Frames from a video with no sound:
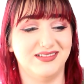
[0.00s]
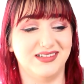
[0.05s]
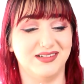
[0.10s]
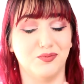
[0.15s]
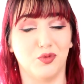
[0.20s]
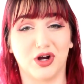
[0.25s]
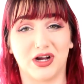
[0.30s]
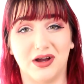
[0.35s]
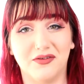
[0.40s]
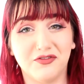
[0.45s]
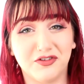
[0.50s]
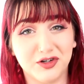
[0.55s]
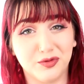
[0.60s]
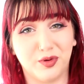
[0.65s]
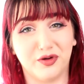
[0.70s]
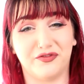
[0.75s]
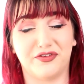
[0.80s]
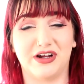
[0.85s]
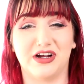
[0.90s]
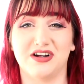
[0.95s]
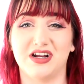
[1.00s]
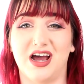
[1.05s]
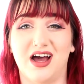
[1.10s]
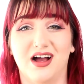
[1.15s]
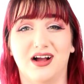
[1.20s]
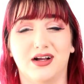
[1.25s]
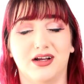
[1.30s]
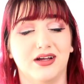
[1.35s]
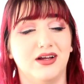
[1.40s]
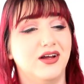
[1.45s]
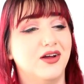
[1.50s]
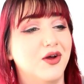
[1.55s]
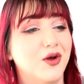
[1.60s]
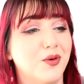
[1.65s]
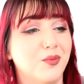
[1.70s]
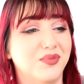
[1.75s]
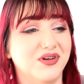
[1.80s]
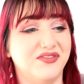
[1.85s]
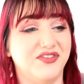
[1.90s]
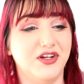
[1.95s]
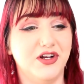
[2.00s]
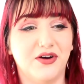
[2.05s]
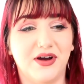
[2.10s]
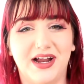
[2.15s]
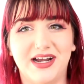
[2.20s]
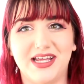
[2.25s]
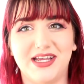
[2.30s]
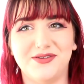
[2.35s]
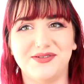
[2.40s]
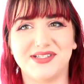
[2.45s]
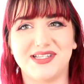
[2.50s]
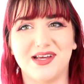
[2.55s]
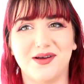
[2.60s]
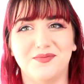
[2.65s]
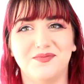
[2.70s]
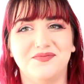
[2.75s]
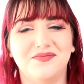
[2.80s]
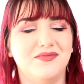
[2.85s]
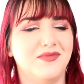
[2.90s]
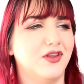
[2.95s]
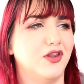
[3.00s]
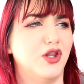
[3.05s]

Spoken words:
more comfortable for your dog, but if you know how to use them,